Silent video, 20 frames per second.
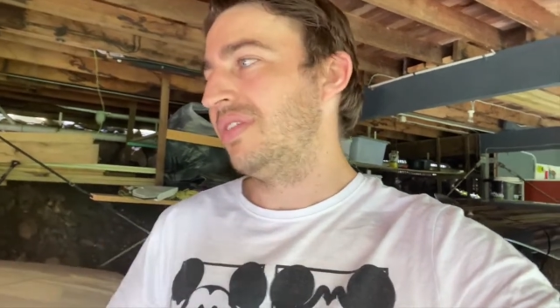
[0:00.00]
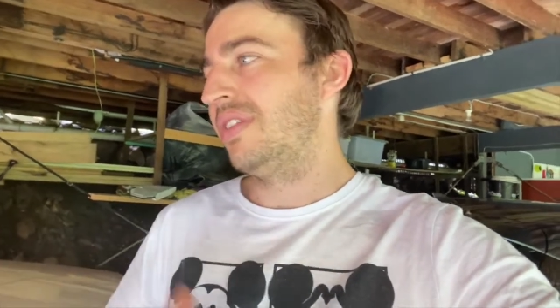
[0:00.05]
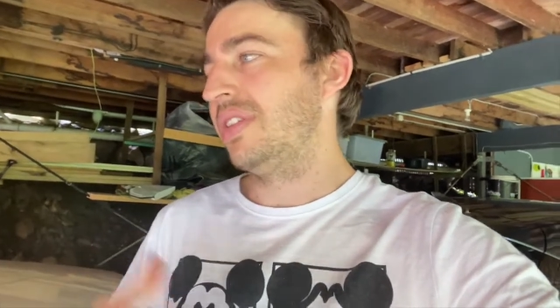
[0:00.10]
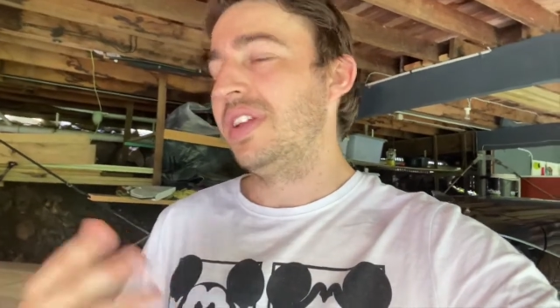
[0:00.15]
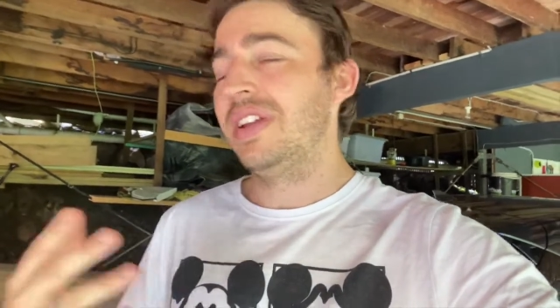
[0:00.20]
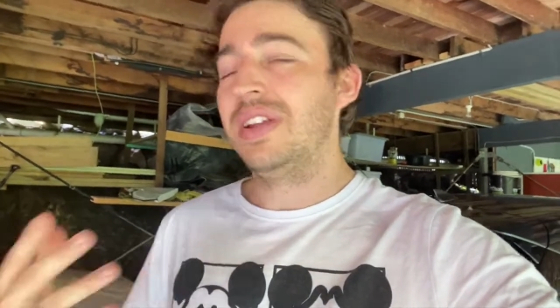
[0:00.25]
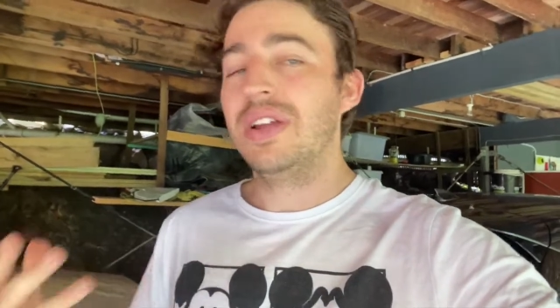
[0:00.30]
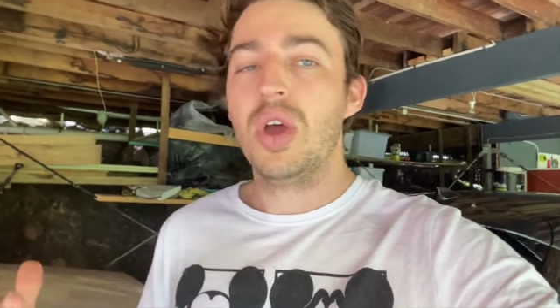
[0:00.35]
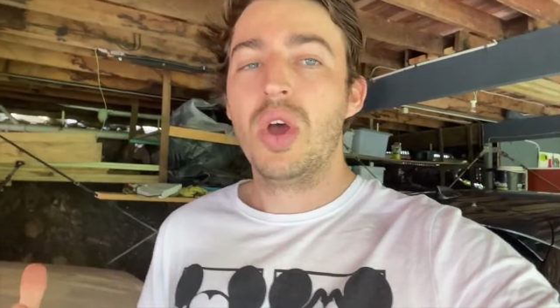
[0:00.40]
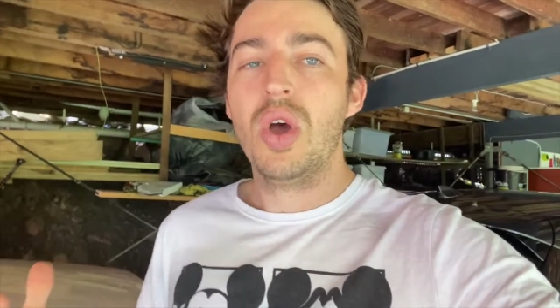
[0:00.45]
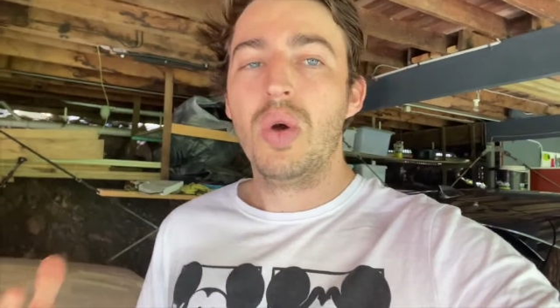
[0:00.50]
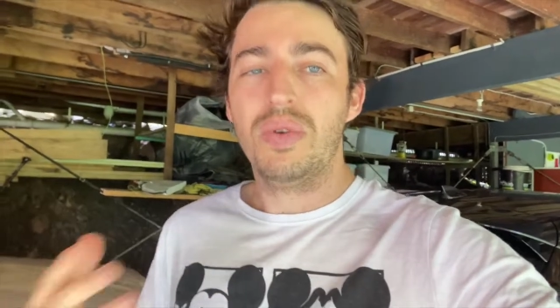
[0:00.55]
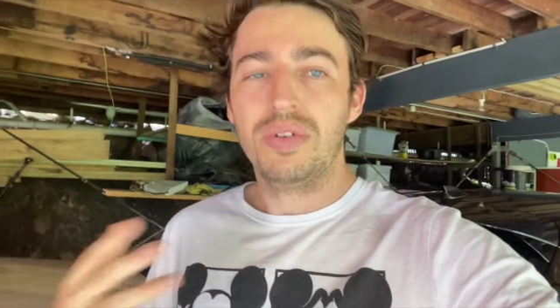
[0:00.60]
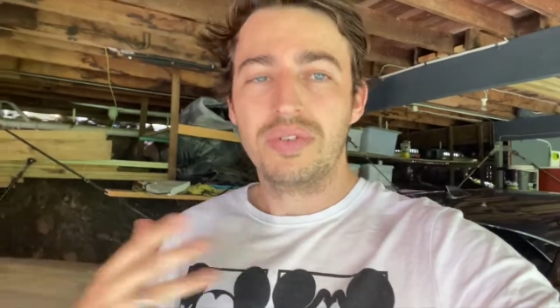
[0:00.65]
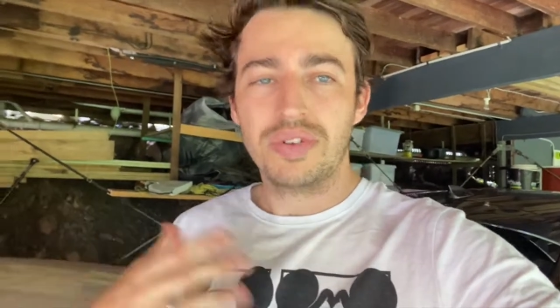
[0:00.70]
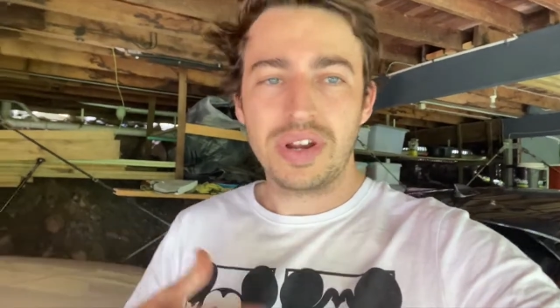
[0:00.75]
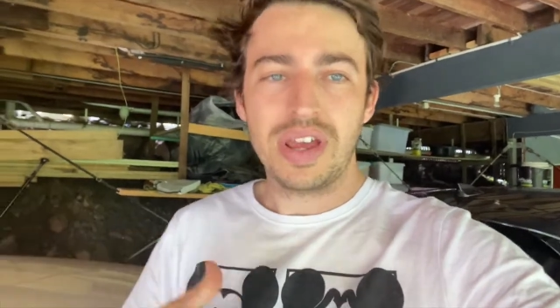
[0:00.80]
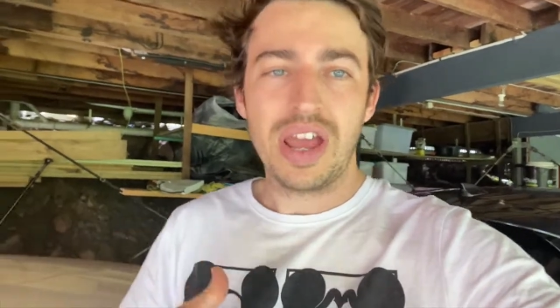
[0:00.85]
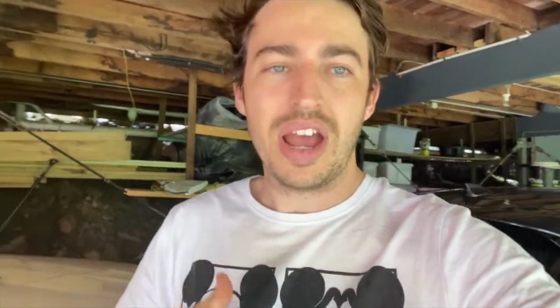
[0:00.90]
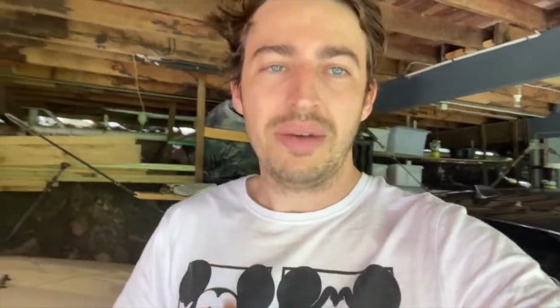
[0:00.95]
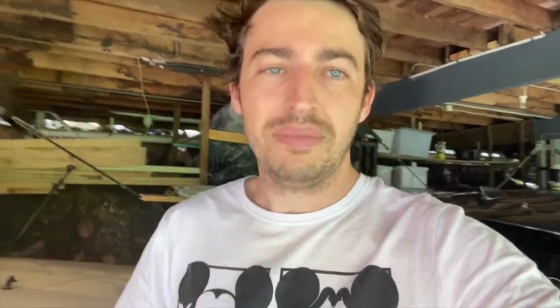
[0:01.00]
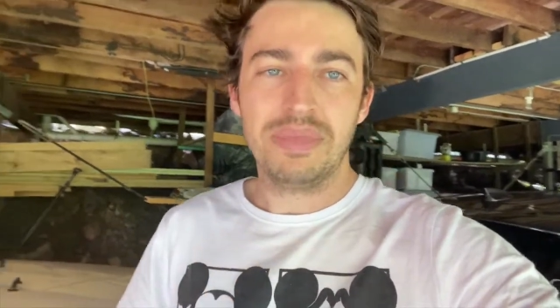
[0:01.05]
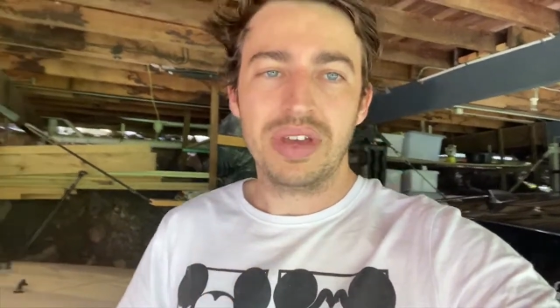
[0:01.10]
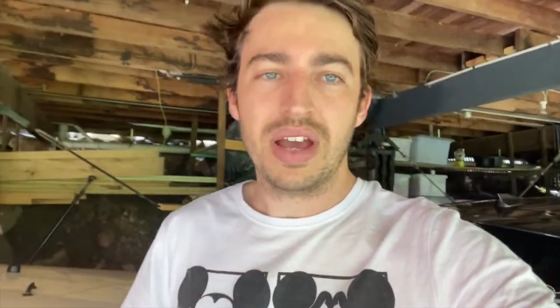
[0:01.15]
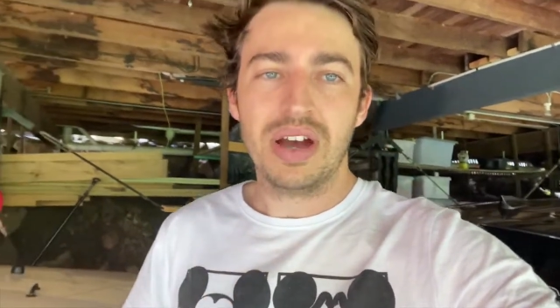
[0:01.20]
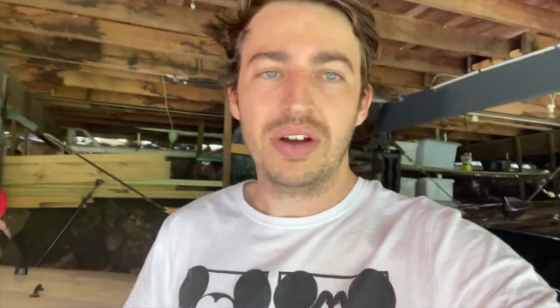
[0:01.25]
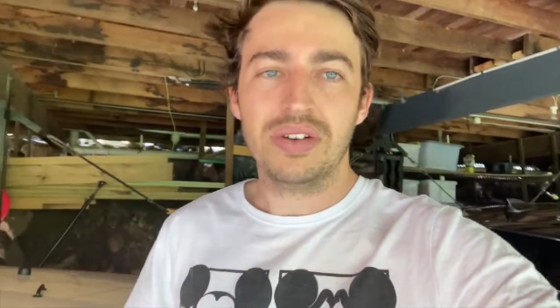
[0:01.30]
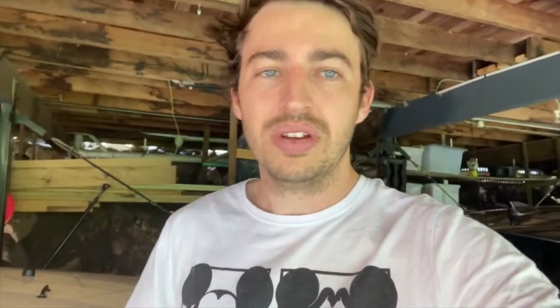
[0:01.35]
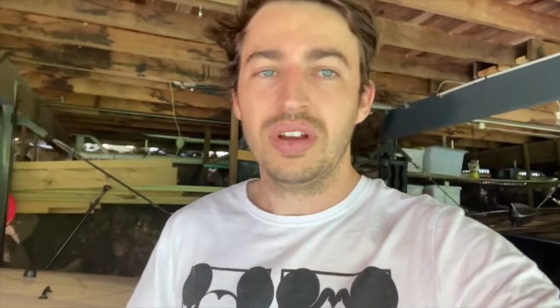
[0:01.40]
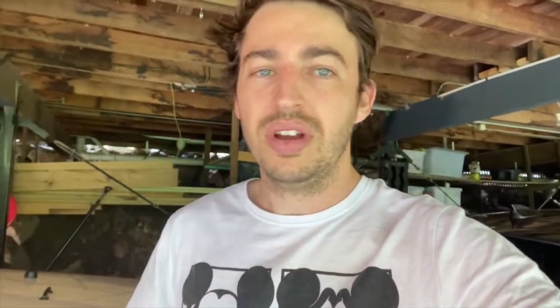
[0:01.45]
Would really help me
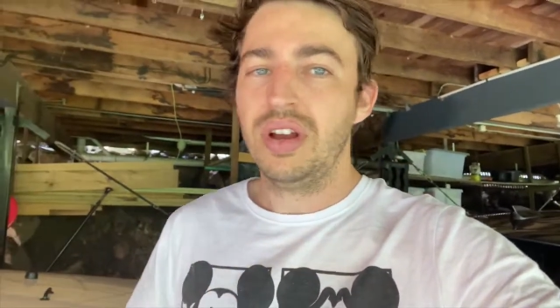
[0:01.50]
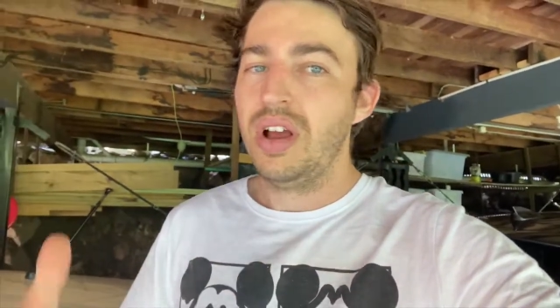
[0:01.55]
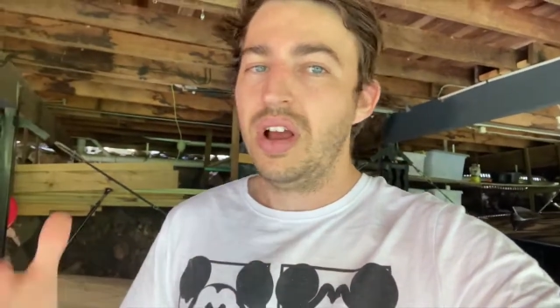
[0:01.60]
out.